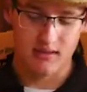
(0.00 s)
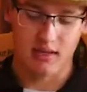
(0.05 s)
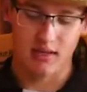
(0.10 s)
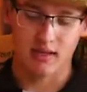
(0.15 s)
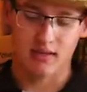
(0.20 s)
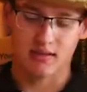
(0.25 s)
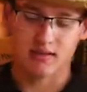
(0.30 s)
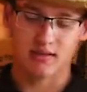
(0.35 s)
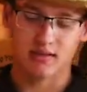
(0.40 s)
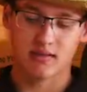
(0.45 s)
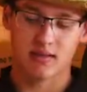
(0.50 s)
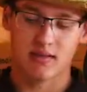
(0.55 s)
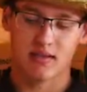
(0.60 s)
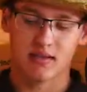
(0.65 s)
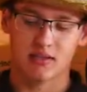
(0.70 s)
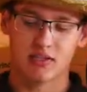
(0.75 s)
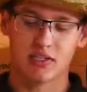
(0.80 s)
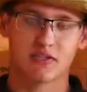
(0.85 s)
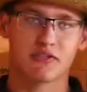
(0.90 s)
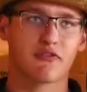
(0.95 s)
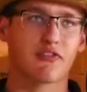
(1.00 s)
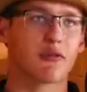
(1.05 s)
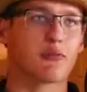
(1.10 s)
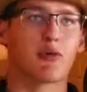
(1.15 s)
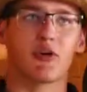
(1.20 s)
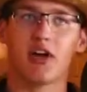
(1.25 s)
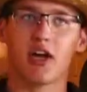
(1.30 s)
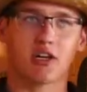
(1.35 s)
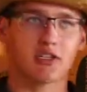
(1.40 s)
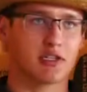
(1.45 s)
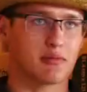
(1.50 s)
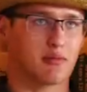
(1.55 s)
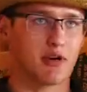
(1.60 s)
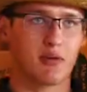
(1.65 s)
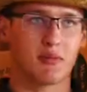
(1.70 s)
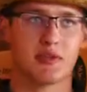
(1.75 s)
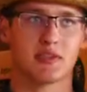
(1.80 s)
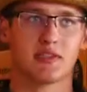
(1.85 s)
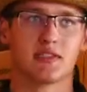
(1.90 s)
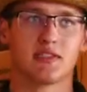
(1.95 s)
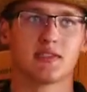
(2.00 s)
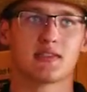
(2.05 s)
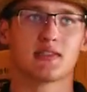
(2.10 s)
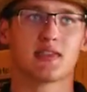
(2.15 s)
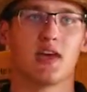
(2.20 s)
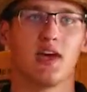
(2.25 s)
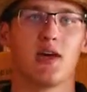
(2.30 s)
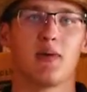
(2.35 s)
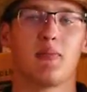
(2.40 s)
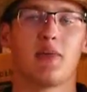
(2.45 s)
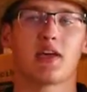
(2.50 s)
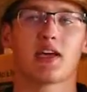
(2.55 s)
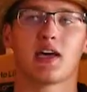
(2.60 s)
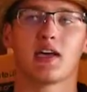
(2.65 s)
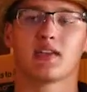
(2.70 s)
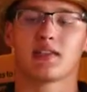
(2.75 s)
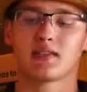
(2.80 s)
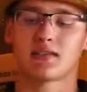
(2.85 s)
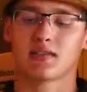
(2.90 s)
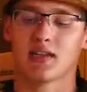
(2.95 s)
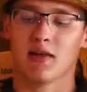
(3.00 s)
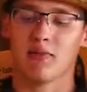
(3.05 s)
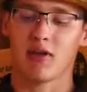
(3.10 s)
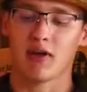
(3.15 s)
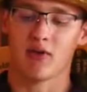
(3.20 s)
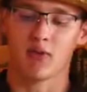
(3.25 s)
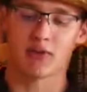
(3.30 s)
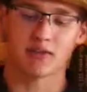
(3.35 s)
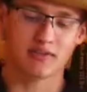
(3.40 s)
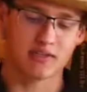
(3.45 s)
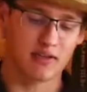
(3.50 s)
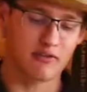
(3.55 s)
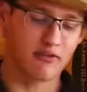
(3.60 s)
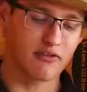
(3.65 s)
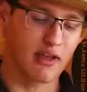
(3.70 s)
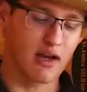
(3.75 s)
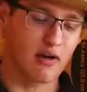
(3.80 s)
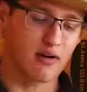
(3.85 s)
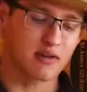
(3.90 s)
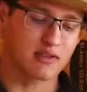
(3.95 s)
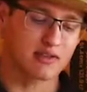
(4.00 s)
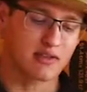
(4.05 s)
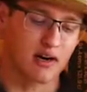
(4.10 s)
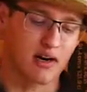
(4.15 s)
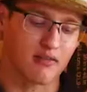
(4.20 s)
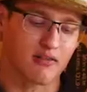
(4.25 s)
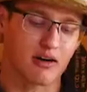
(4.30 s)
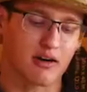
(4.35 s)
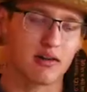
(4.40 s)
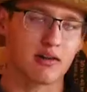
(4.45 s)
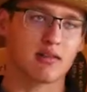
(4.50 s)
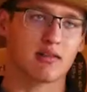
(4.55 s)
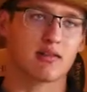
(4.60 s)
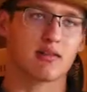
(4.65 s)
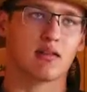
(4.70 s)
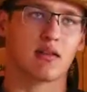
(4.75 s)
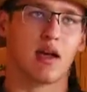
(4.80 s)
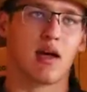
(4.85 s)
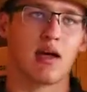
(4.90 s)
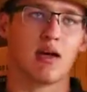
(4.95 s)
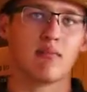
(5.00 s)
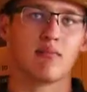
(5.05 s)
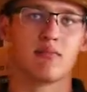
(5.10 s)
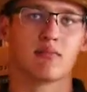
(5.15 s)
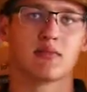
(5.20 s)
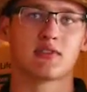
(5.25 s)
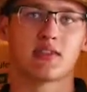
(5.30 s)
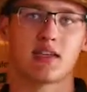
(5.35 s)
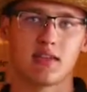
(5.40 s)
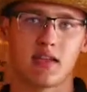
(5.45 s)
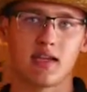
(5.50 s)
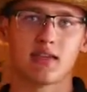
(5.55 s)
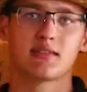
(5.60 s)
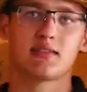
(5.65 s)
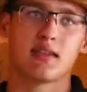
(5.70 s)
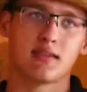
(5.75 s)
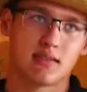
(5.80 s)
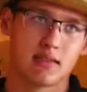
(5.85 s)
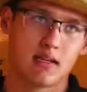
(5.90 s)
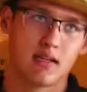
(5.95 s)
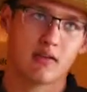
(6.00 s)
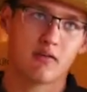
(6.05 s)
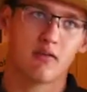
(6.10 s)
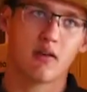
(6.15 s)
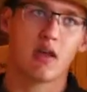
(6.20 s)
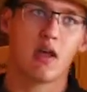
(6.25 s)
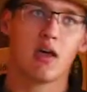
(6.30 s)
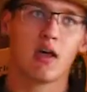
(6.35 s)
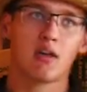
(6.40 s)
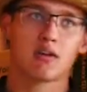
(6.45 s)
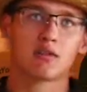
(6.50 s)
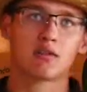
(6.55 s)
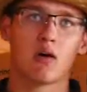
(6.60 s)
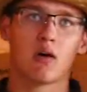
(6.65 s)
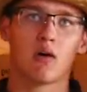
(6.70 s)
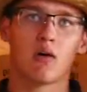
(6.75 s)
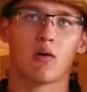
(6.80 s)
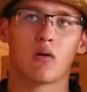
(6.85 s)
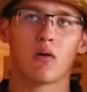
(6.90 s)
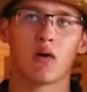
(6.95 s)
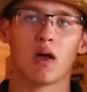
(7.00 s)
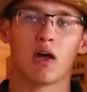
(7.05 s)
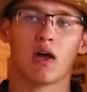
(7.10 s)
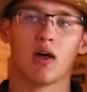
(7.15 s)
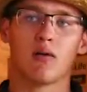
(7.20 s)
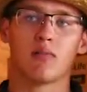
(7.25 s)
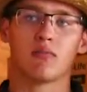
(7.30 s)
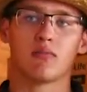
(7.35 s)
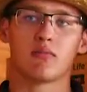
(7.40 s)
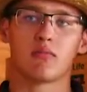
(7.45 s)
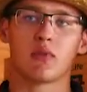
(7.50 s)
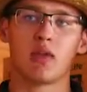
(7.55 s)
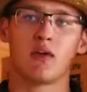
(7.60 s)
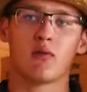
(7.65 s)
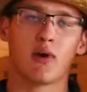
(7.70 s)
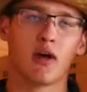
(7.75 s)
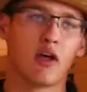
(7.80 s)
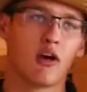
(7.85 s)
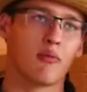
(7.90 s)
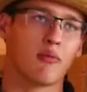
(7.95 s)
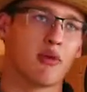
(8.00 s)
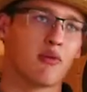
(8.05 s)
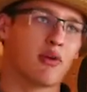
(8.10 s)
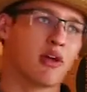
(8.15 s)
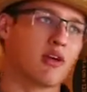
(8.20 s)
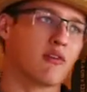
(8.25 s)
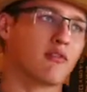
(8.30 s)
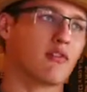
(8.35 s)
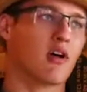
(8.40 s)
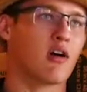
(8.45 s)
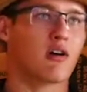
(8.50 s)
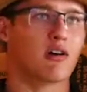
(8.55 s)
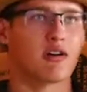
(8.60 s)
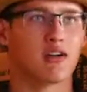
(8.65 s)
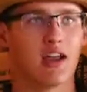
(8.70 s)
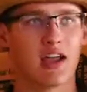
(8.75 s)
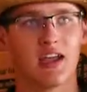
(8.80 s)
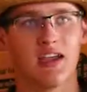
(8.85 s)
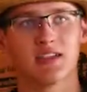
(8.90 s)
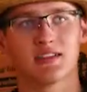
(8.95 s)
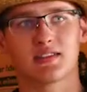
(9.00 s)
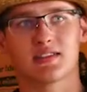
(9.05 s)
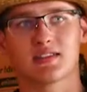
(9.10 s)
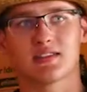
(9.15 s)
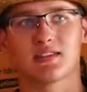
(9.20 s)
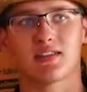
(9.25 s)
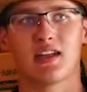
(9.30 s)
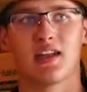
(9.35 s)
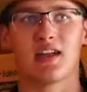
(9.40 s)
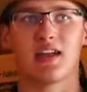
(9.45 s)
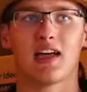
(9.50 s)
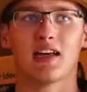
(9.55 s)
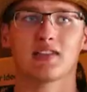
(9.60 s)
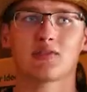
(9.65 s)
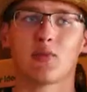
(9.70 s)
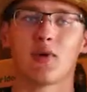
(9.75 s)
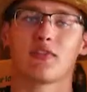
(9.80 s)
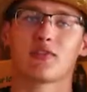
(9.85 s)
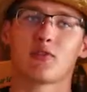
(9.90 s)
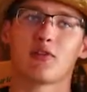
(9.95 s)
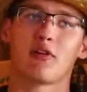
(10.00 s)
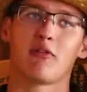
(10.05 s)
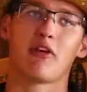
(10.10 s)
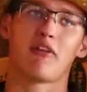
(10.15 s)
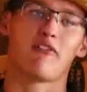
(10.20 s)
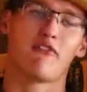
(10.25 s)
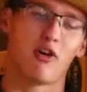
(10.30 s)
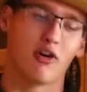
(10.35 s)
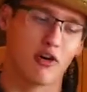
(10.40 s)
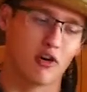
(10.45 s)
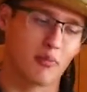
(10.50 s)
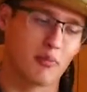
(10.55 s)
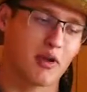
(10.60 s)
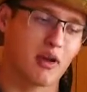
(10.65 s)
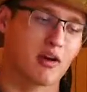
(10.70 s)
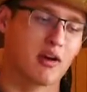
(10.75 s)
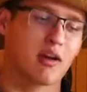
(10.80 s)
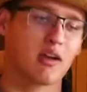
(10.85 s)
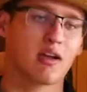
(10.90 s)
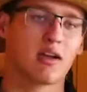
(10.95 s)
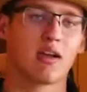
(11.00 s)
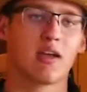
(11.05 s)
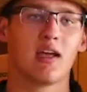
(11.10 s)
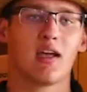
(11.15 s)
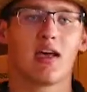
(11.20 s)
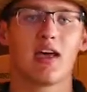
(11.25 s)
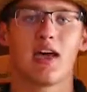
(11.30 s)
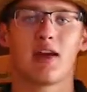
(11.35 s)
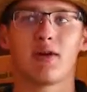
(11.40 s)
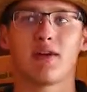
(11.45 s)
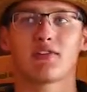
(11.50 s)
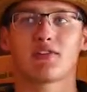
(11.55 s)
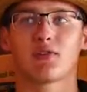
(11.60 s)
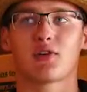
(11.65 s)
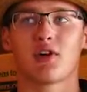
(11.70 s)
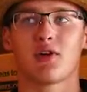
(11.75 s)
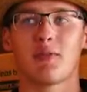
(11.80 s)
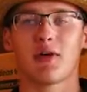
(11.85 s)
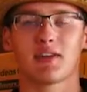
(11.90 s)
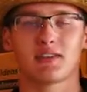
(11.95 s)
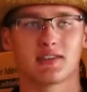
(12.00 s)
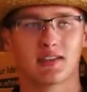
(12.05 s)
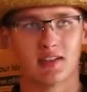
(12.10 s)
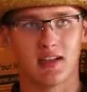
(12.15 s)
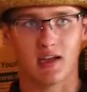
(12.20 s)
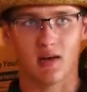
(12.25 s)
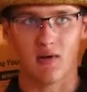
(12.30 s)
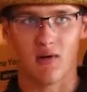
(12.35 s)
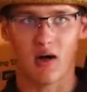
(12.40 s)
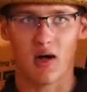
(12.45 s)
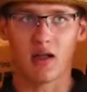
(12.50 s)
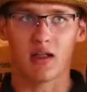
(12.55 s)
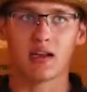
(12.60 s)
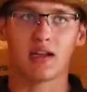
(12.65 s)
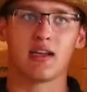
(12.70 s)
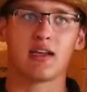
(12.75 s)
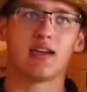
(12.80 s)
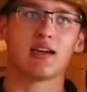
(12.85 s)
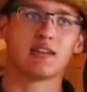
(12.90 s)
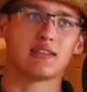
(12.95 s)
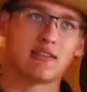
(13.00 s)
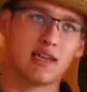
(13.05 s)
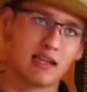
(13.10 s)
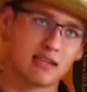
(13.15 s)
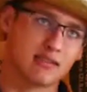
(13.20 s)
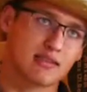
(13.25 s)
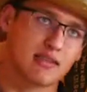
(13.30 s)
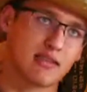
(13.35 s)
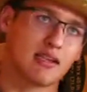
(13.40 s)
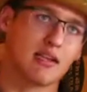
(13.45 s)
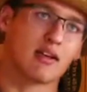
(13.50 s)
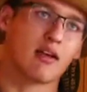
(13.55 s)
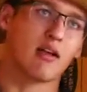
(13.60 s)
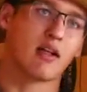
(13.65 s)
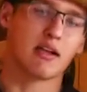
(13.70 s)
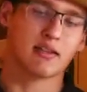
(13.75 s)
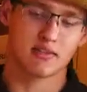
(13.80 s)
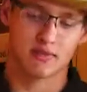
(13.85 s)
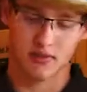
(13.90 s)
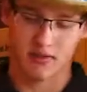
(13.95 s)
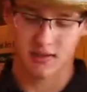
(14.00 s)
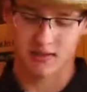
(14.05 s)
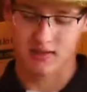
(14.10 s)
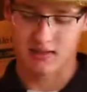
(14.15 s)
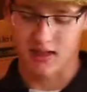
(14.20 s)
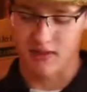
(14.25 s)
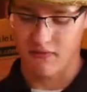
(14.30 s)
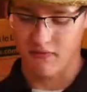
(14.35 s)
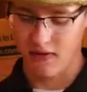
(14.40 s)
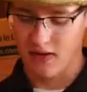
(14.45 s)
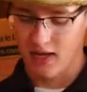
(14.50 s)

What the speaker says: is just for production purposes, because I mean, with sunflowers, they are very sunlight sensitive. So in Wyoming, we have longer days, and we have to worry about photo period, and we have to worry about sunlight quality and intensity and all that sort of stuff.